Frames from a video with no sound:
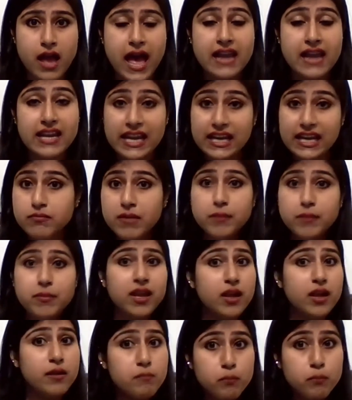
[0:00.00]
And it may
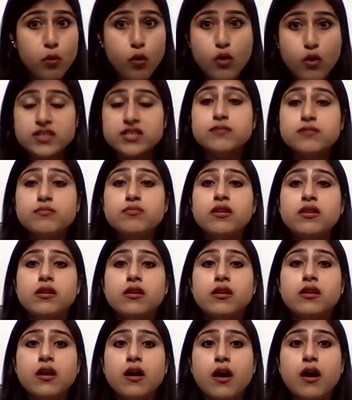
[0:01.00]
be
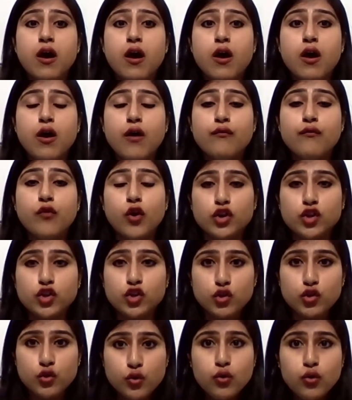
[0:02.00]
impossible for
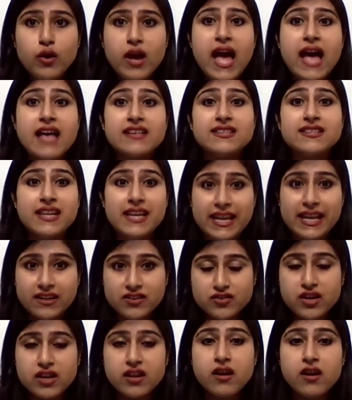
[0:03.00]
you as an
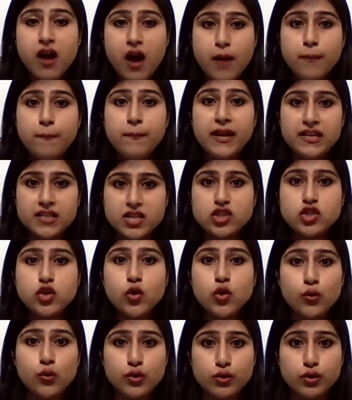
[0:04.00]
electric car patent
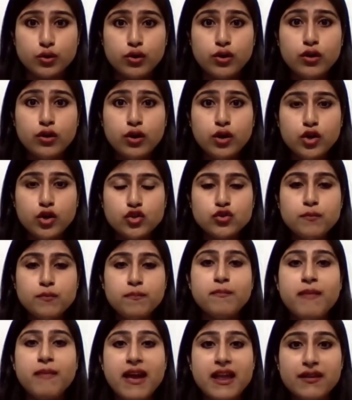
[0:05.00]
owner
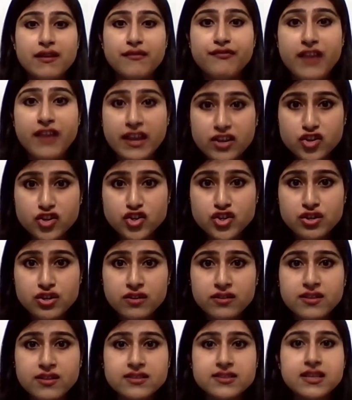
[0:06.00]
to manufacture
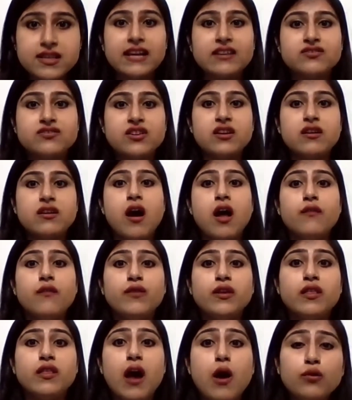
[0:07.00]
this electric car
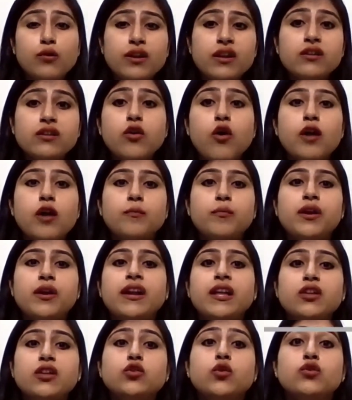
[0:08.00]
without
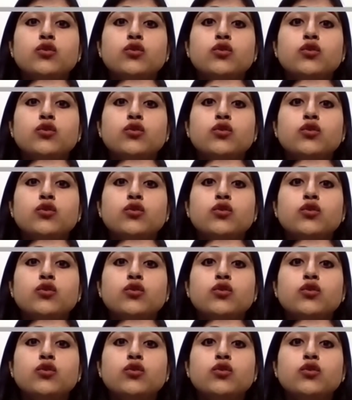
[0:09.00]
incorporating